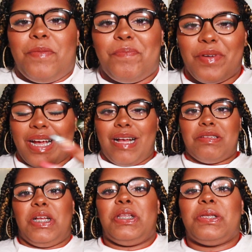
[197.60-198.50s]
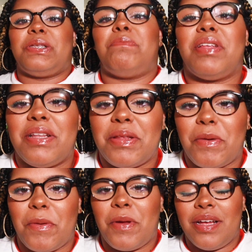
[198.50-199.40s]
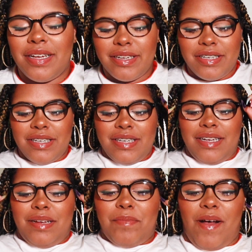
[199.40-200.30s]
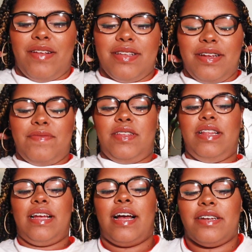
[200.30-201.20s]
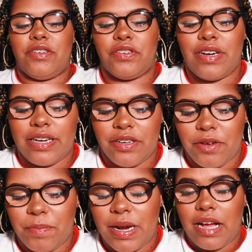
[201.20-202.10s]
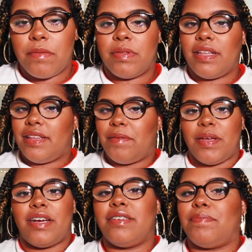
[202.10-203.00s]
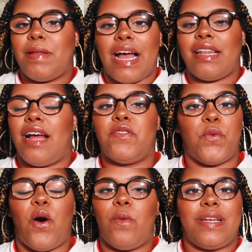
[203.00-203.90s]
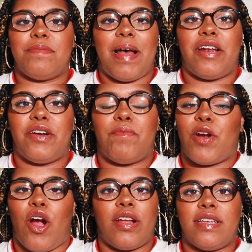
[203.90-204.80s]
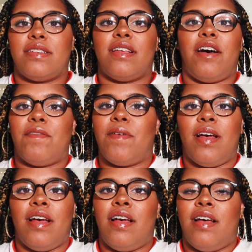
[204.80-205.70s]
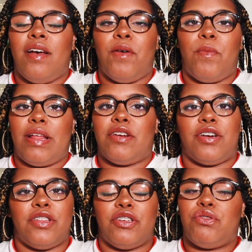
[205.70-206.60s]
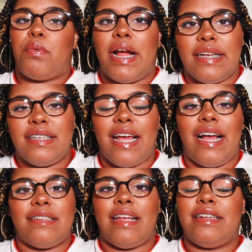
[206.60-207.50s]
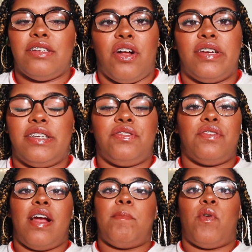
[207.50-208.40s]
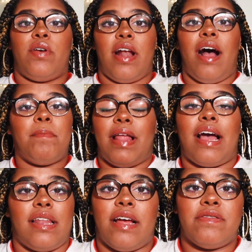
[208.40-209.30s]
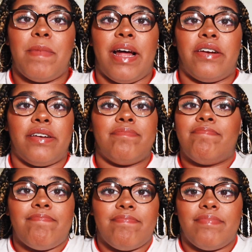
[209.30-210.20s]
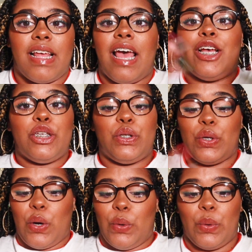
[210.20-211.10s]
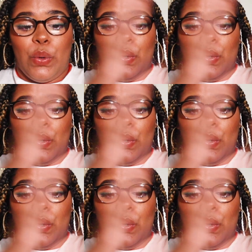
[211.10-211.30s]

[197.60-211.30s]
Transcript: bring out something a little positive to kind of distract you, but not completely, because Black lives will always matter regardless of whether the trend has ended on Instagram or not. Black lives matter. So